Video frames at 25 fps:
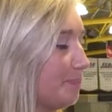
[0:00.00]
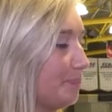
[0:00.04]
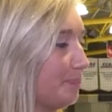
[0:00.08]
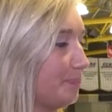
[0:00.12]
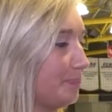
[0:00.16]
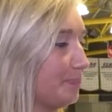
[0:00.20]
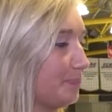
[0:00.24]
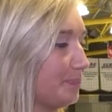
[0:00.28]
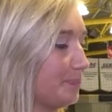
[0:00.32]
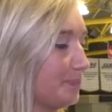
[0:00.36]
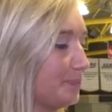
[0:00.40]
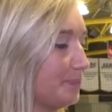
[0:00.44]

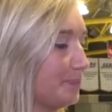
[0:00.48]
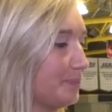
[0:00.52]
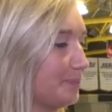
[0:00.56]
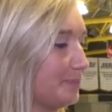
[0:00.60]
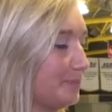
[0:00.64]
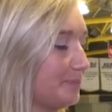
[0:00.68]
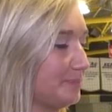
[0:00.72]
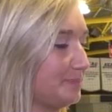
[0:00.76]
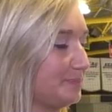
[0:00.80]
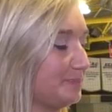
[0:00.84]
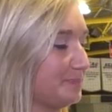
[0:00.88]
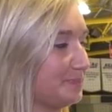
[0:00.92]

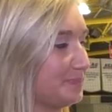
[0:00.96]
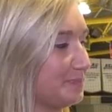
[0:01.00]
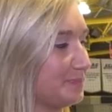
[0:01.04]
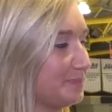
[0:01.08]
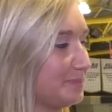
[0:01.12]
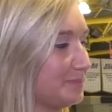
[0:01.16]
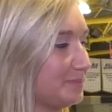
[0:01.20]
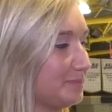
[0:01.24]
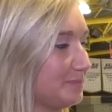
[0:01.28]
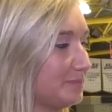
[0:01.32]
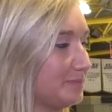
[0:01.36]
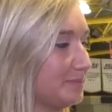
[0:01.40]

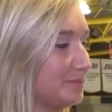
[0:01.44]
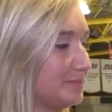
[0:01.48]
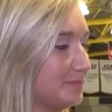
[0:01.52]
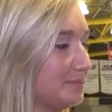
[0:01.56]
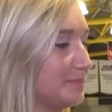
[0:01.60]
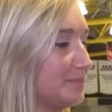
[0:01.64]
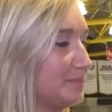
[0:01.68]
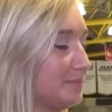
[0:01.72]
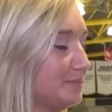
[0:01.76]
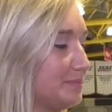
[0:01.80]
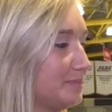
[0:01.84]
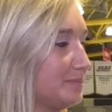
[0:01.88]

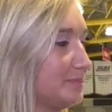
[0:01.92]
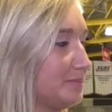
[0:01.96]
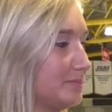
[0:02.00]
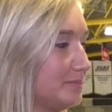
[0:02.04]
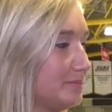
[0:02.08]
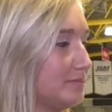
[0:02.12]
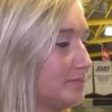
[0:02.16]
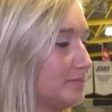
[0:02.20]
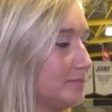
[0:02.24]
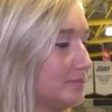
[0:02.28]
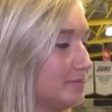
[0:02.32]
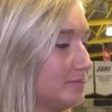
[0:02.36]

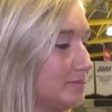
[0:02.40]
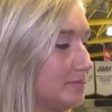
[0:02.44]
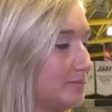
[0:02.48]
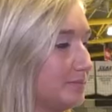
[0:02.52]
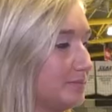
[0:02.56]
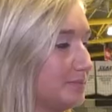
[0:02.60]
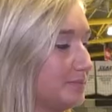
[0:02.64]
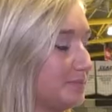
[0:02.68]
This person isn't speaking.